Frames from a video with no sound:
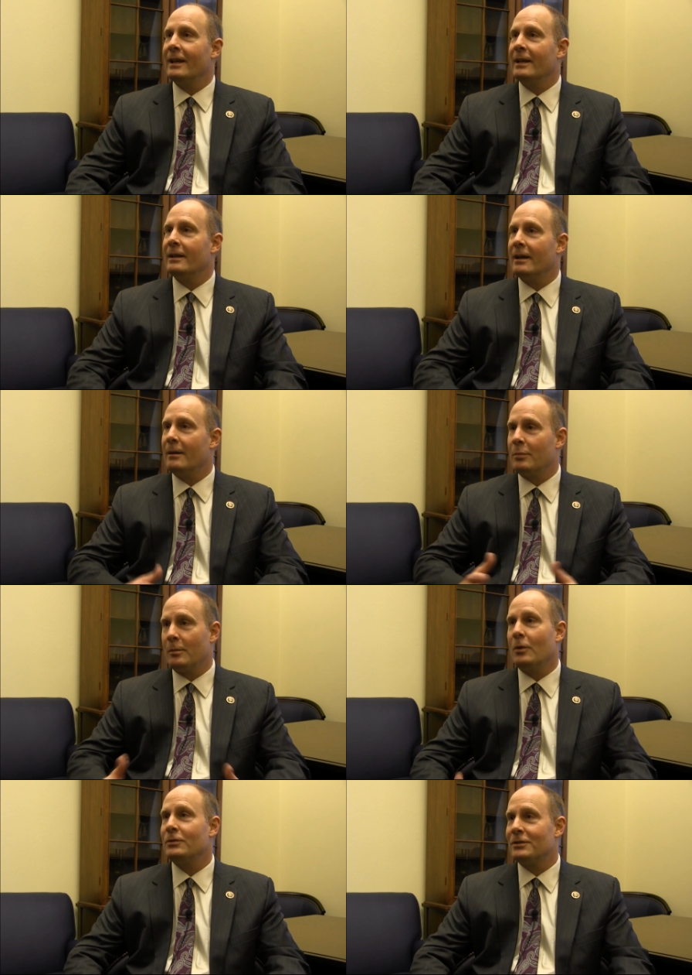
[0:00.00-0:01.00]
and uh,
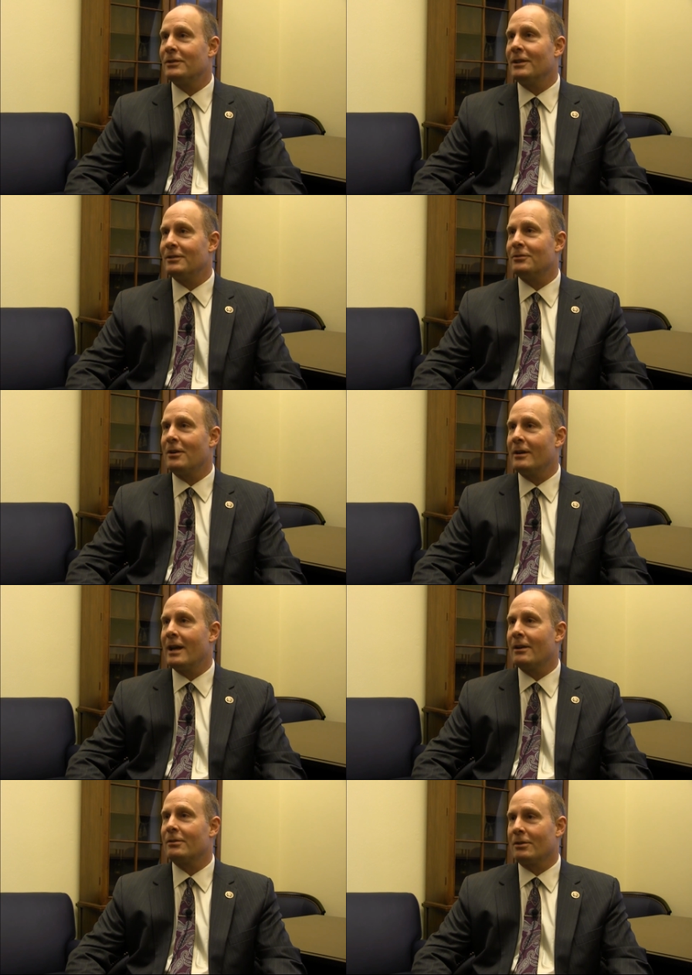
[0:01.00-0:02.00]
promotes a strong
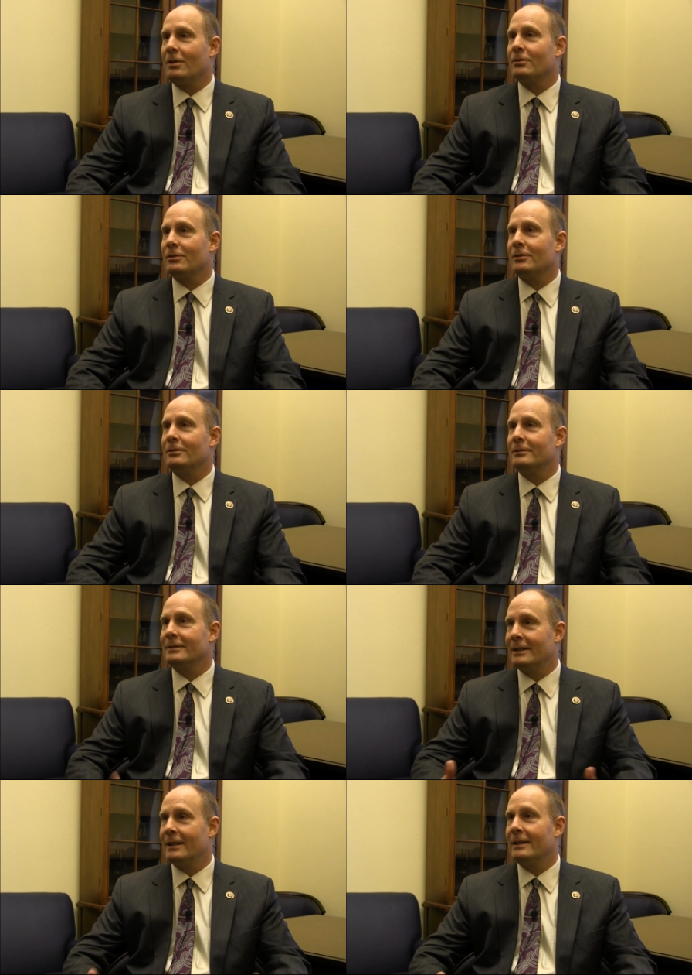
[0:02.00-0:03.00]
agricultural
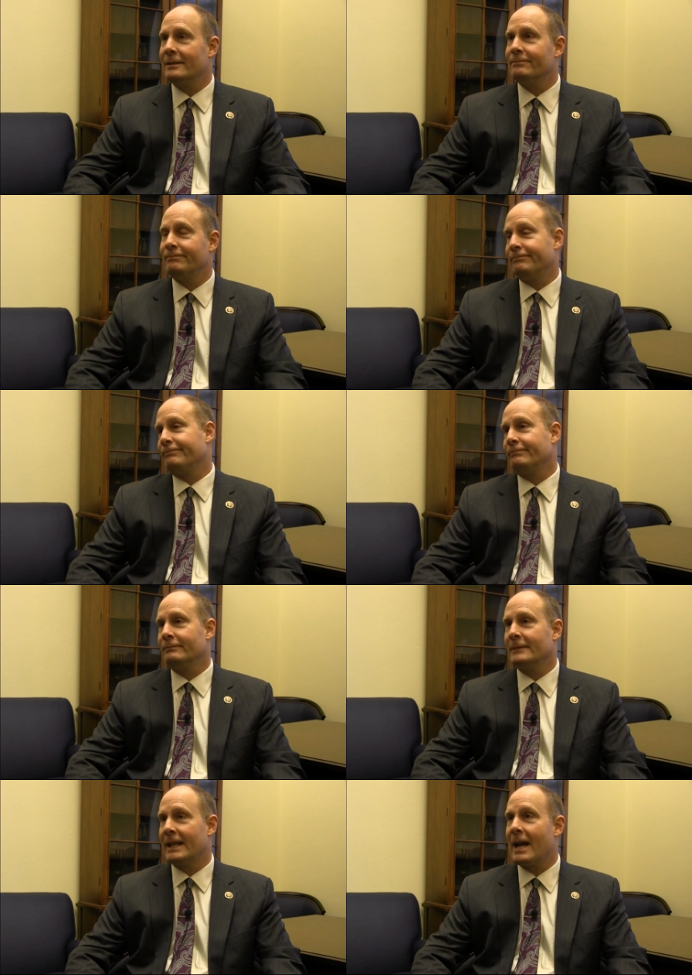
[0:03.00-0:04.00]
uh,
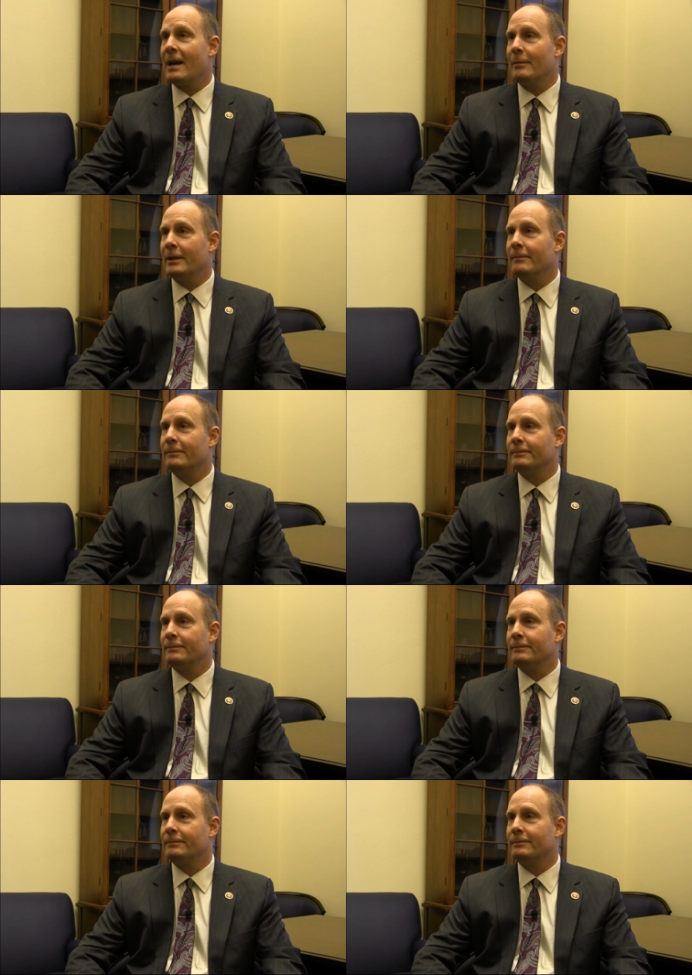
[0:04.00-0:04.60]
economy.